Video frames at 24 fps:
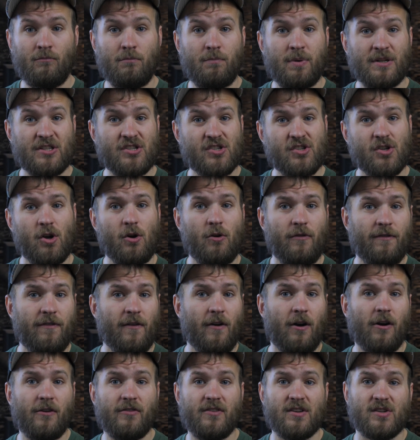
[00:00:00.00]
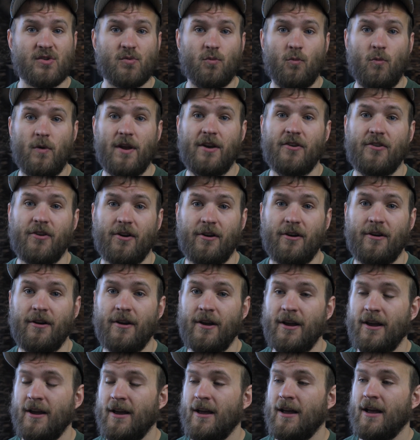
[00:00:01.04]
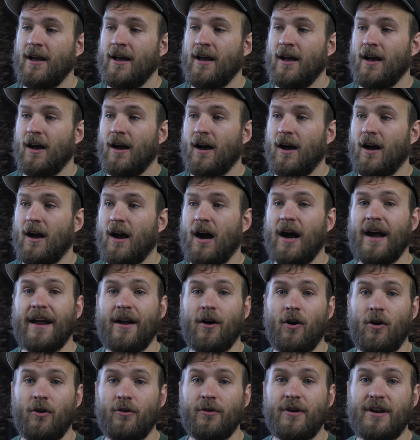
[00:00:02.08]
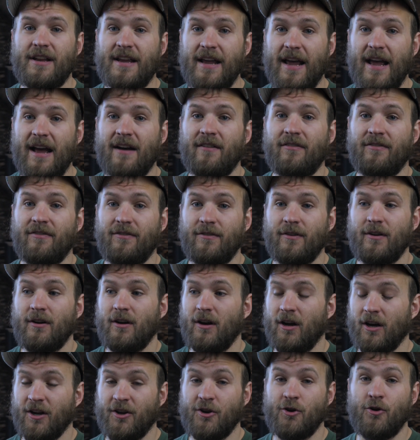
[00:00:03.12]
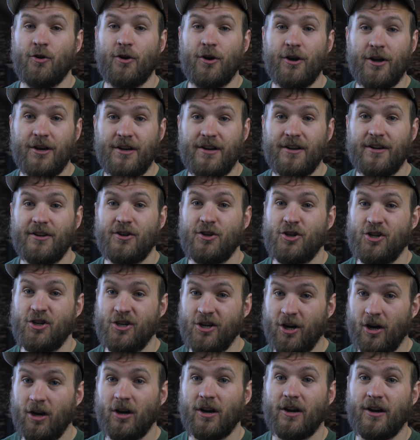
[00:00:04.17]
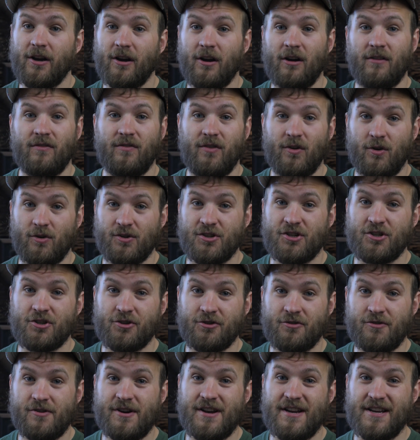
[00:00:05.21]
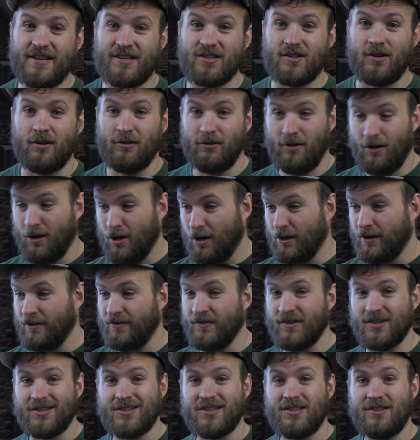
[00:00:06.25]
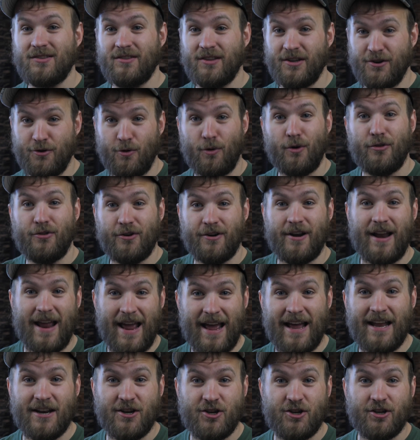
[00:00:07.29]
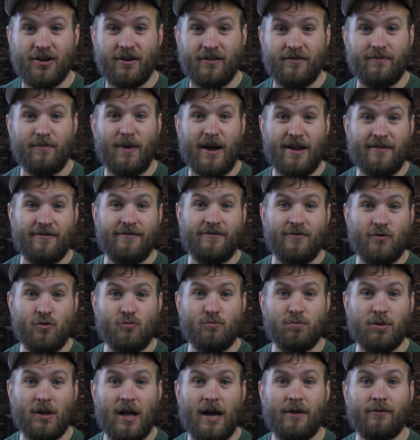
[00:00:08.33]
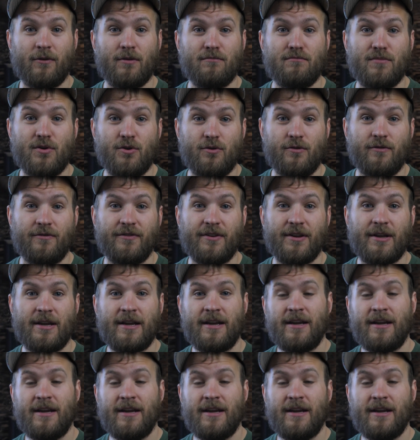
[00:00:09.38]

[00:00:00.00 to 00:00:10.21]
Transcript: But so far this winter, I already have a good chunk of those trees along the northern edge of my food plot removed.